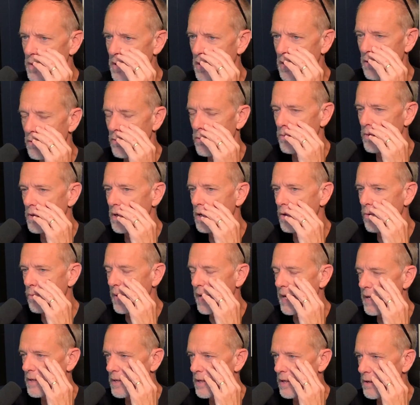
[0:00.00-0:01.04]
do you do you
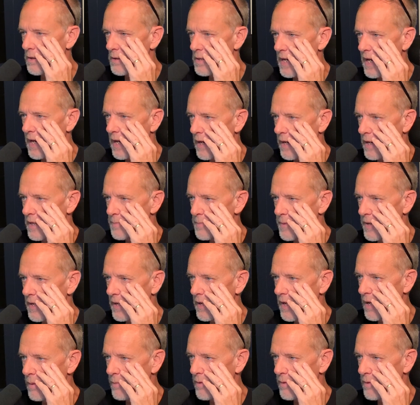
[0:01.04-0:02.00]
wait till your tank gets pretty low